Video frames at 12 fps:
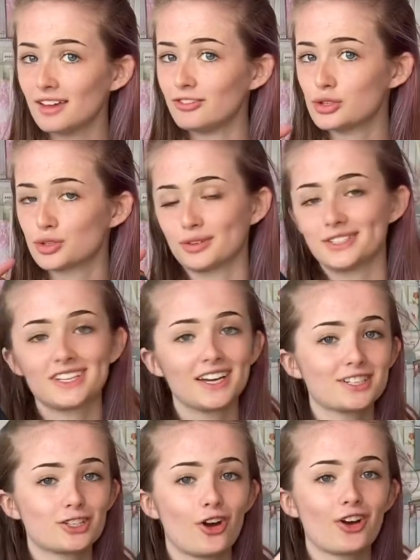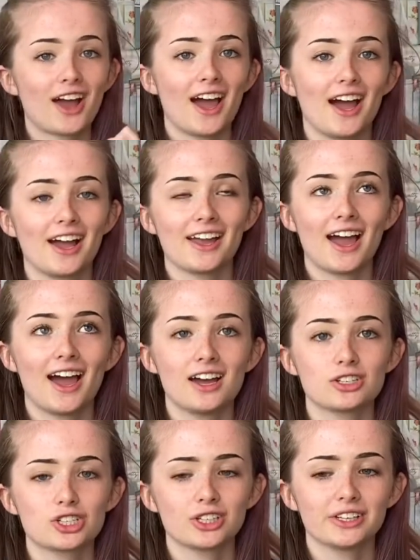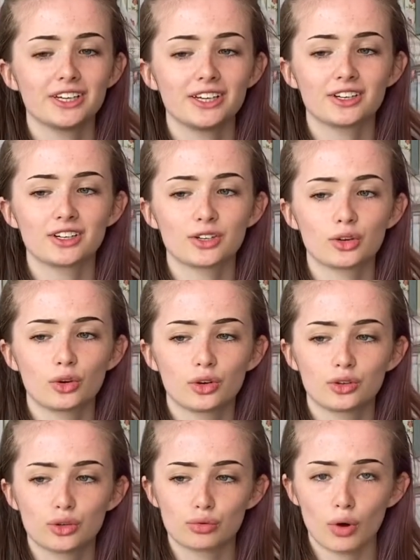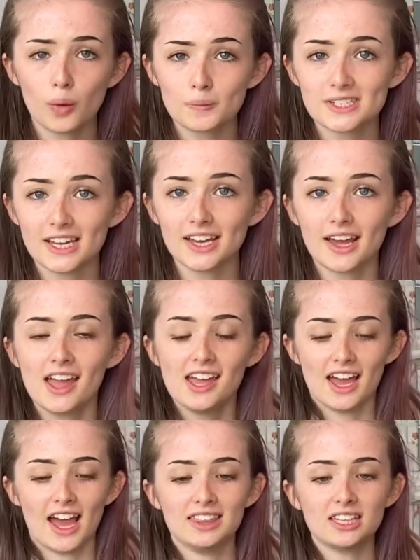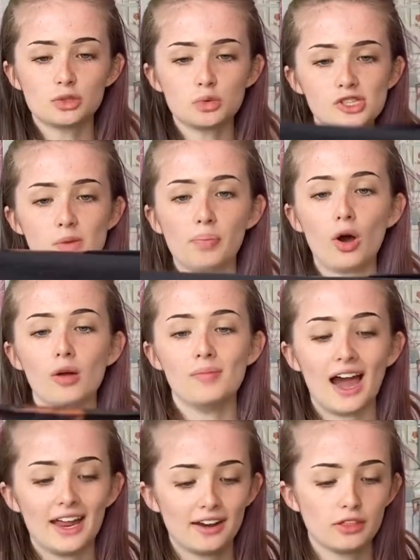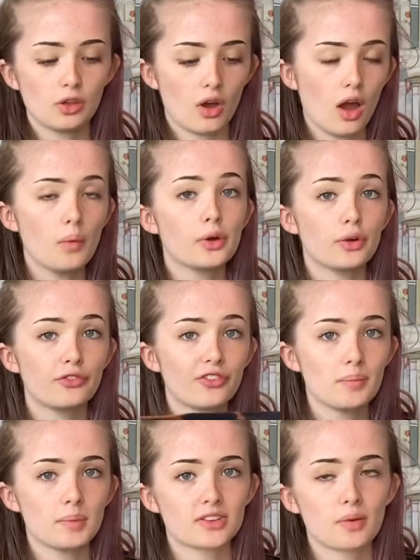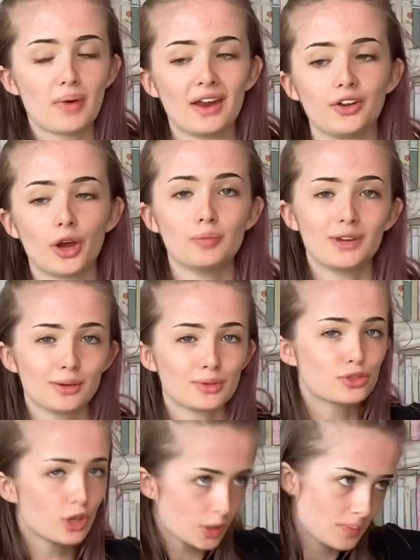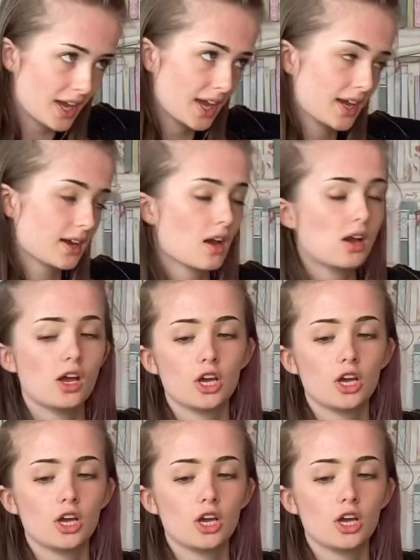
if you saw on TikTok, I actually cropped it, and this was the bottom, and I thought, oh, it'll fit me as a bandeau, but it was too big,